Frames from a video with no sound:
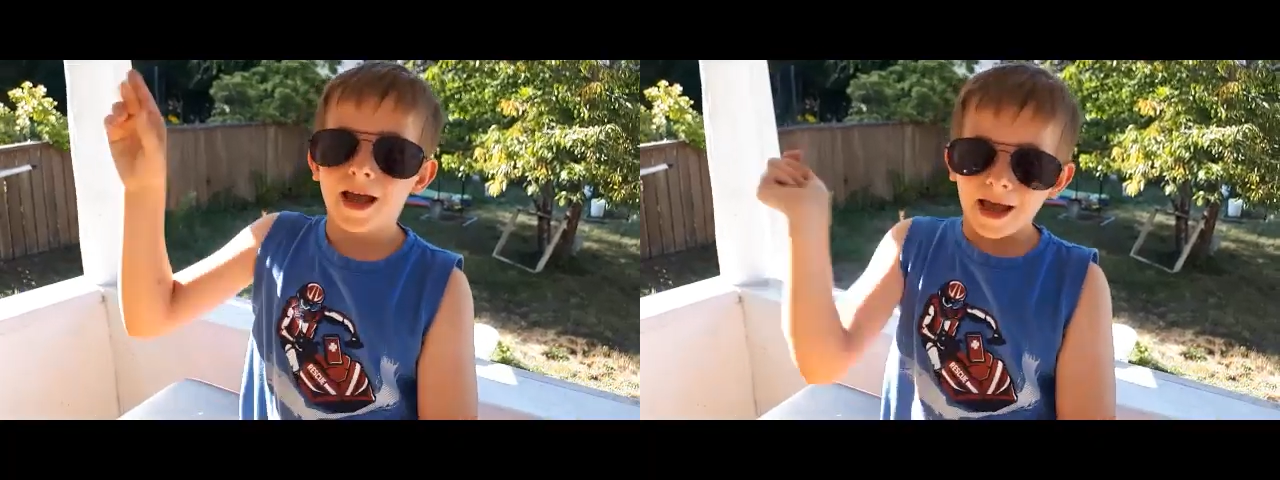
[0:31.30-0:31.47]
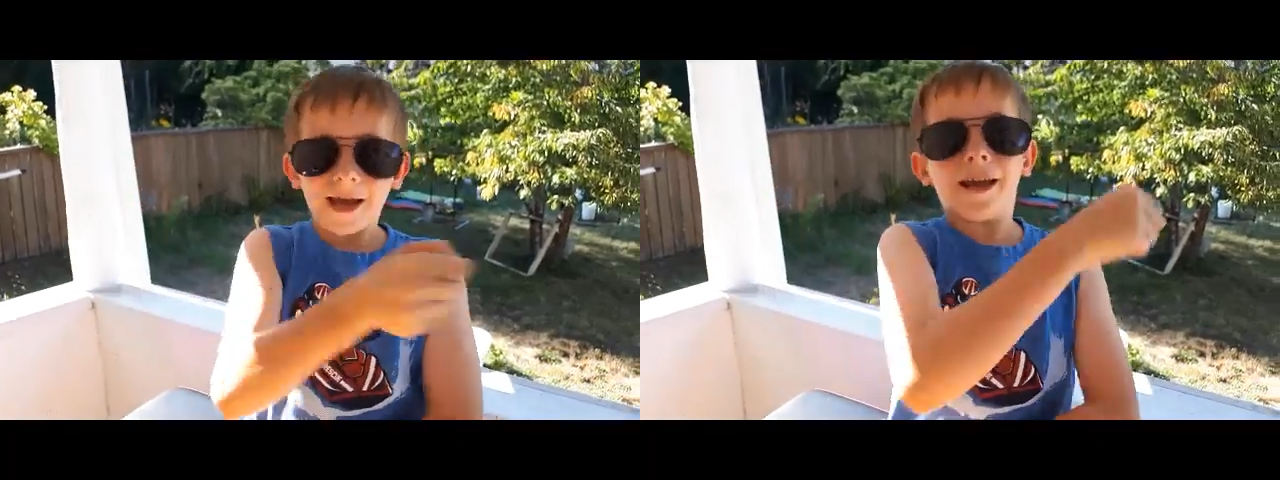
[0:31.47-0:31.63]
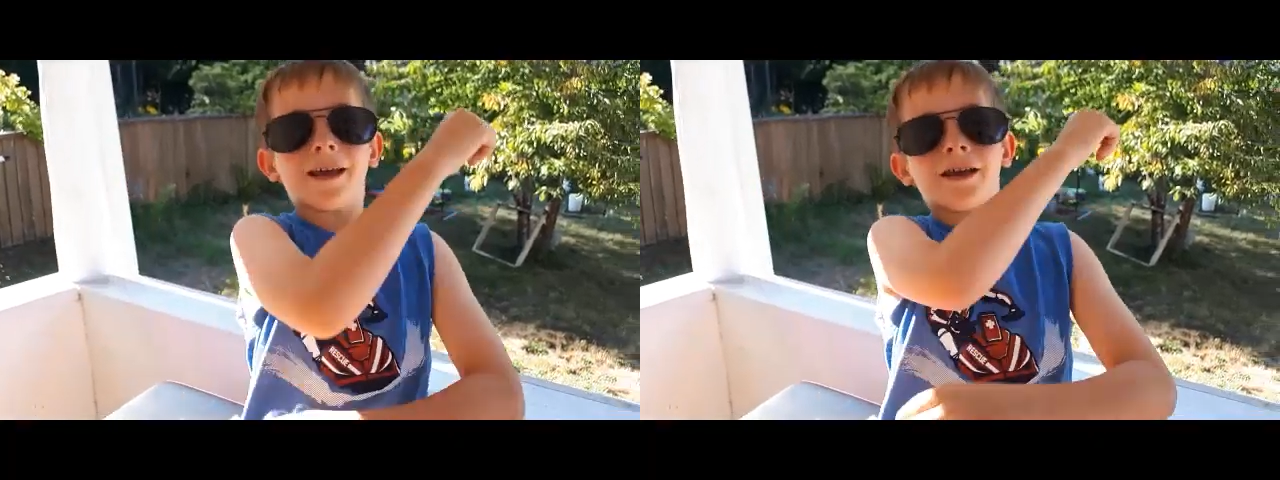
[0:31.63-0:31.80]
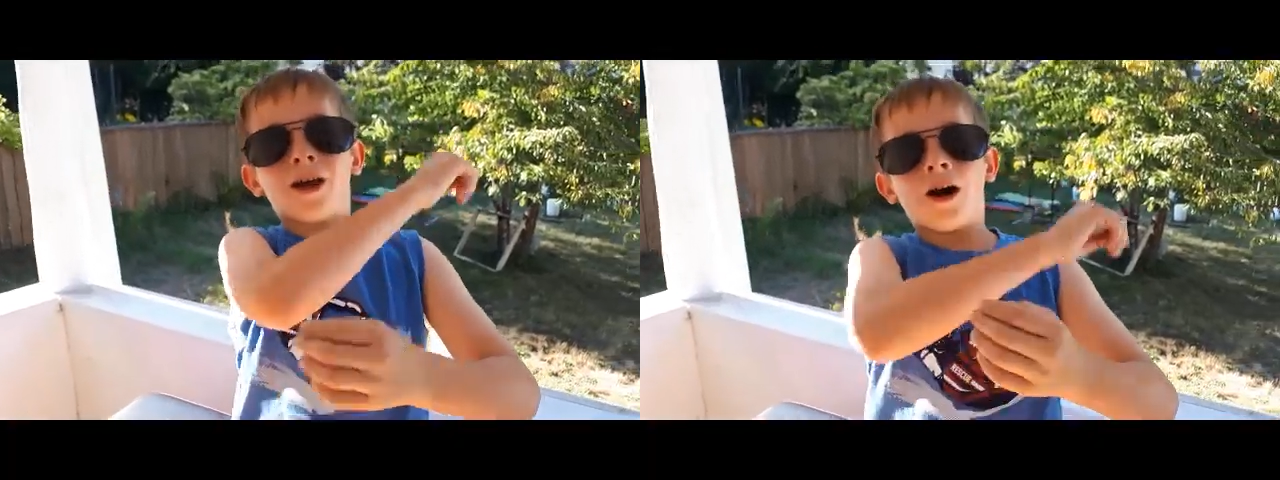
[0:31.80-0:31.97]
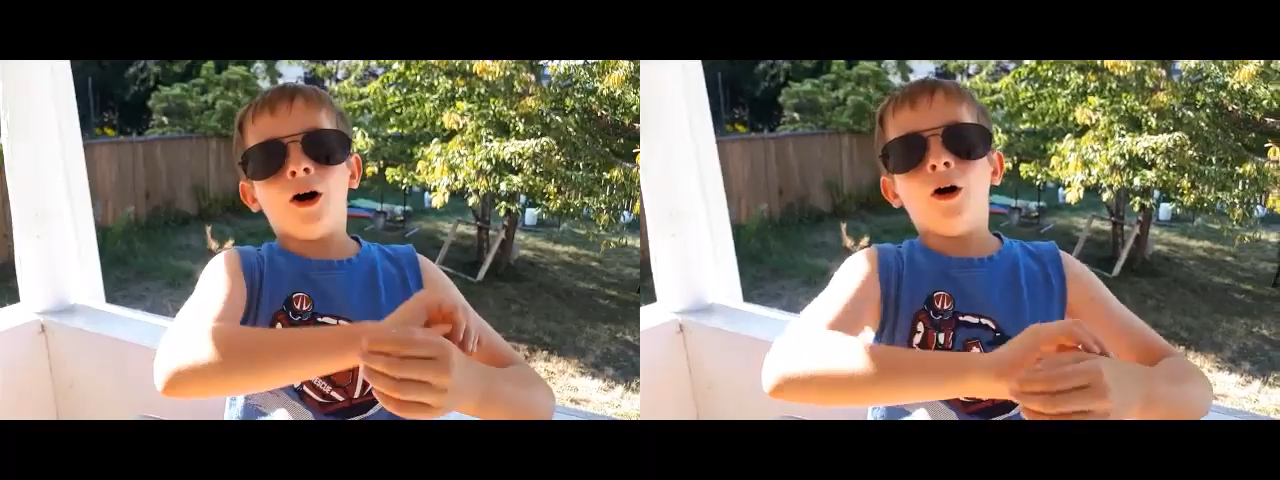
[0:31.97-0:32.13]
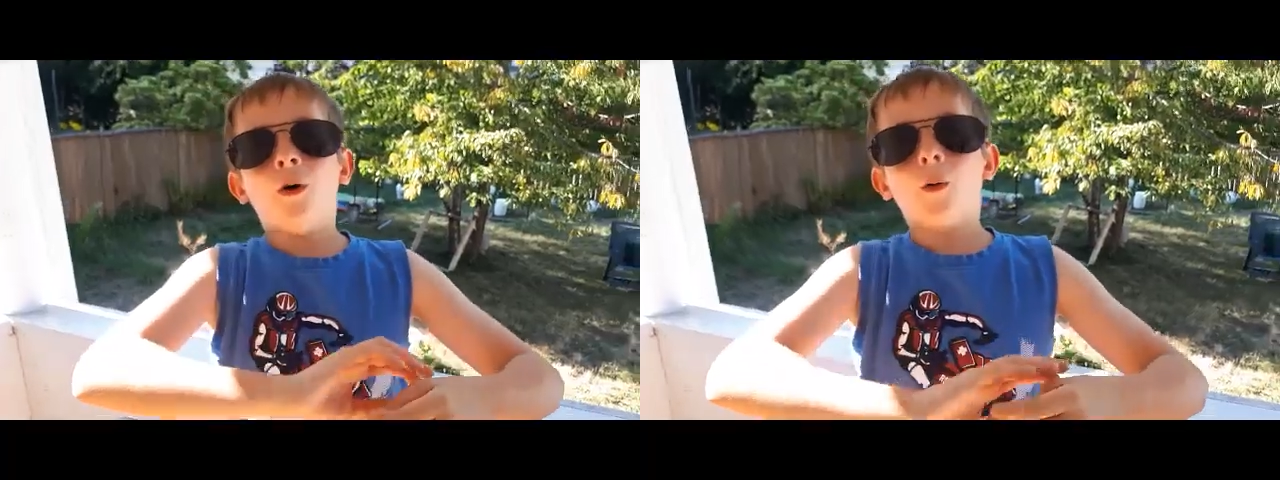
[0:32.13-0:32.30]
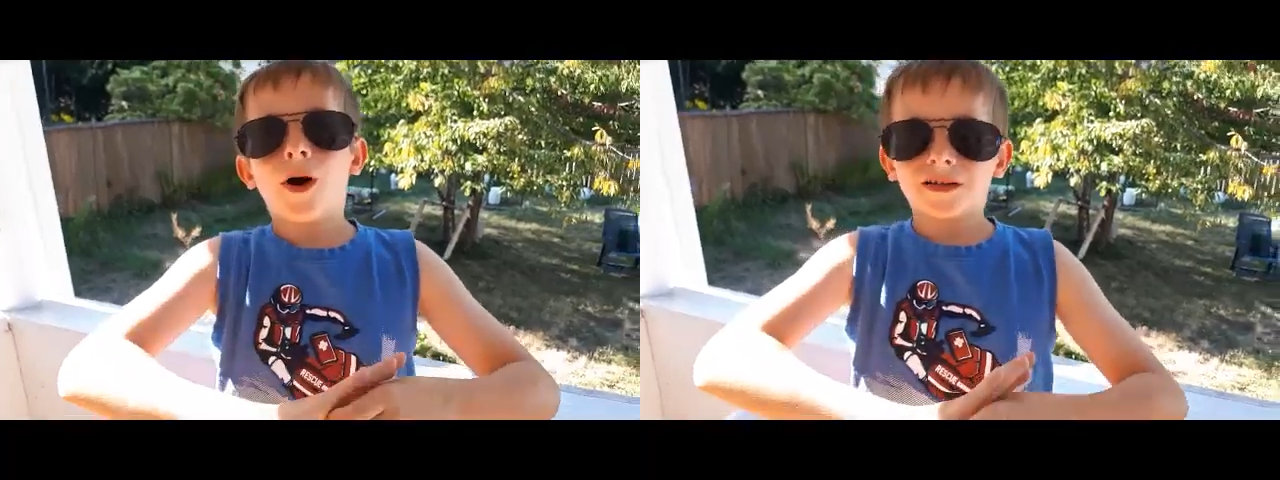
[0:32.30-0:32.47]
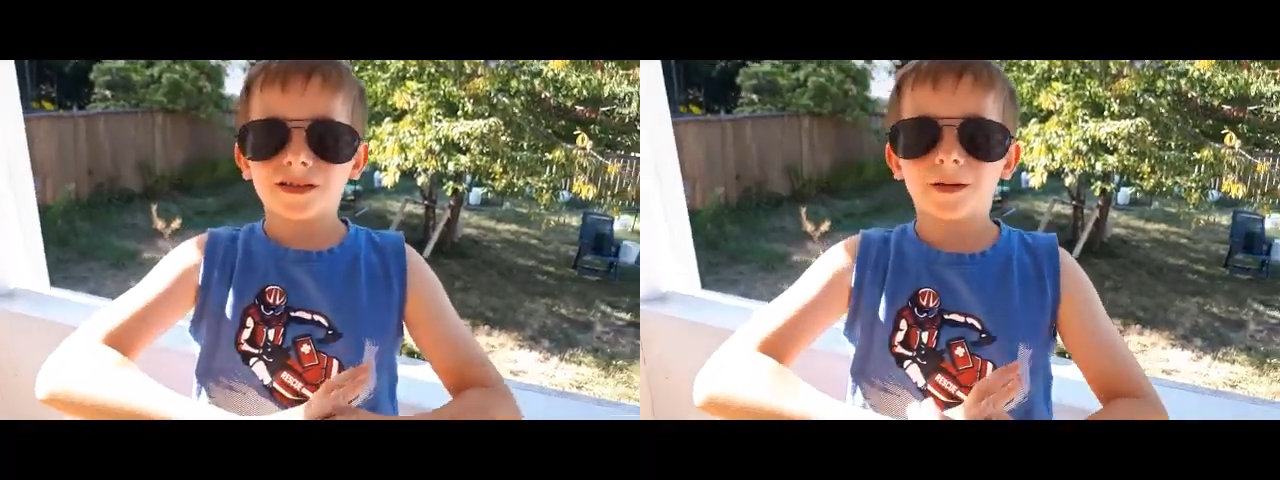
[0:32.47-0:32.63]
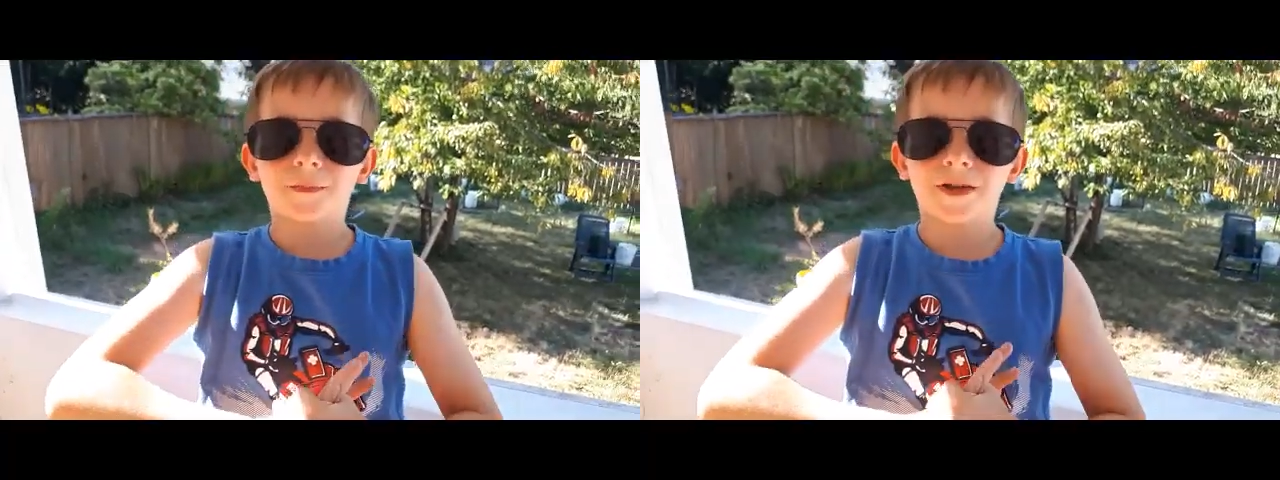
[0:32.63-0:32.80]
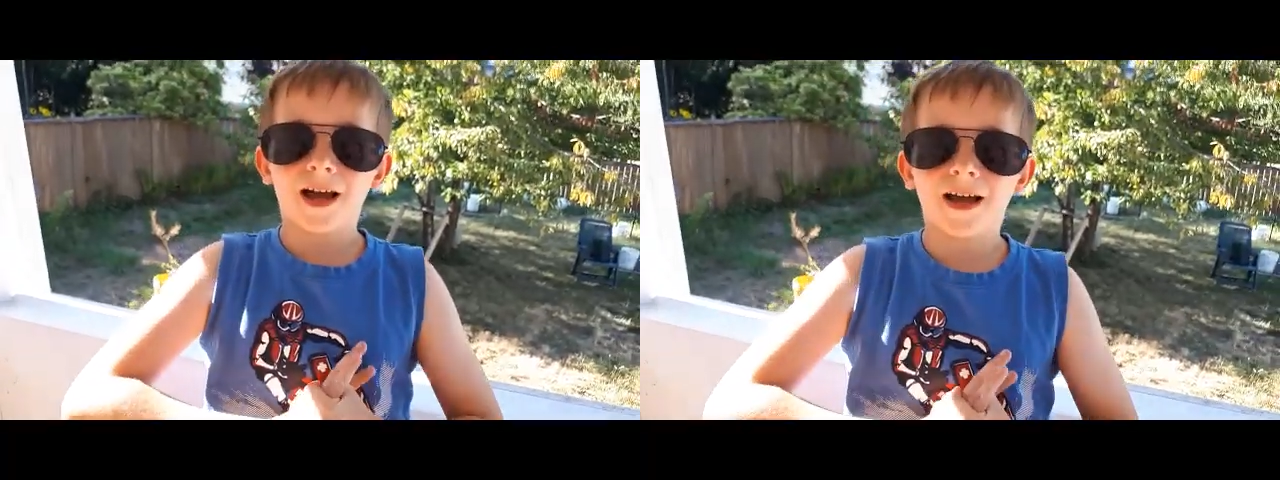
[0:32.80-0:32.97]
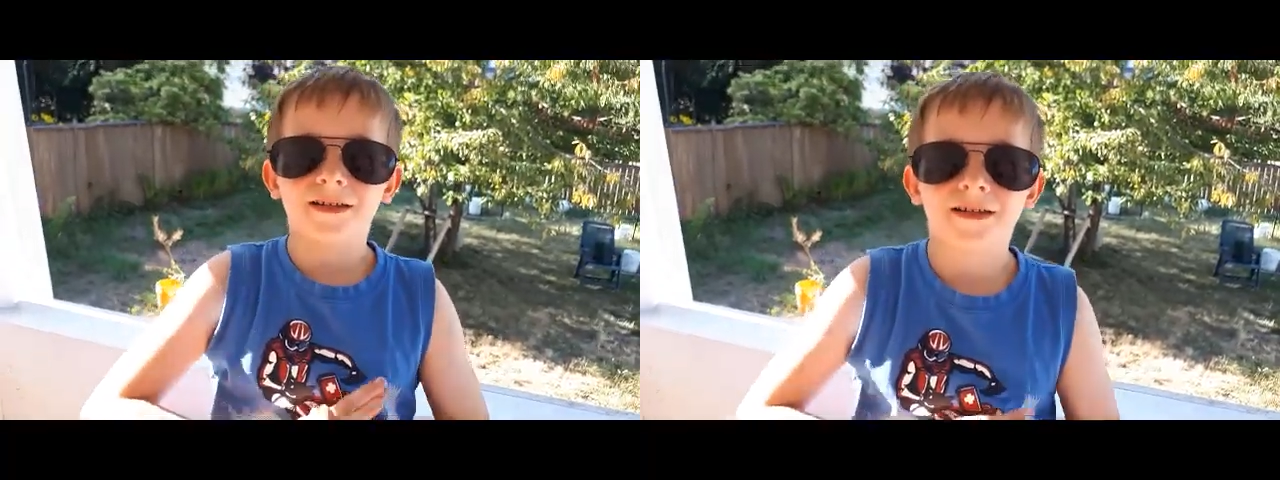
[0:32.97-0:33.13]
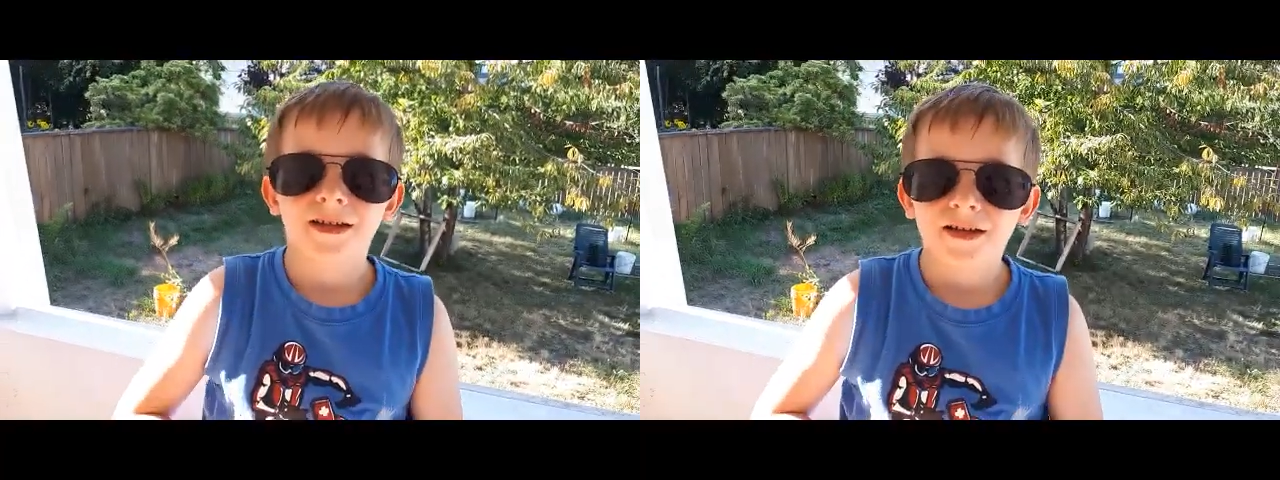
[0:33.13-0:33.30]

Hey yo, what's up guys?